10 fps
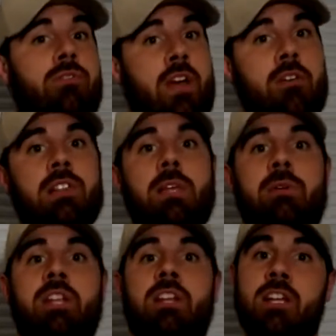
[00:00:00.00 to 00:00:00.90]
a very
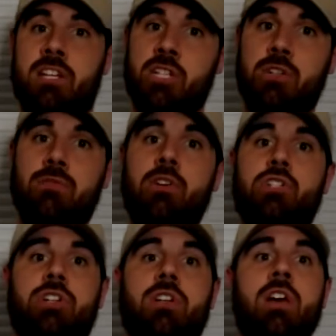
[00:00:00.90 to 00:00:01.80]
limited edition
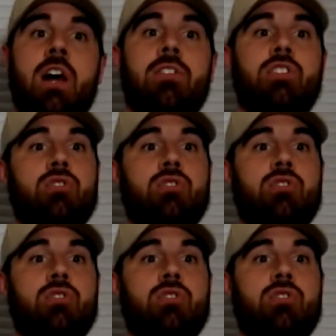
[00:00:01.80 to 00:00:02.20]
version of the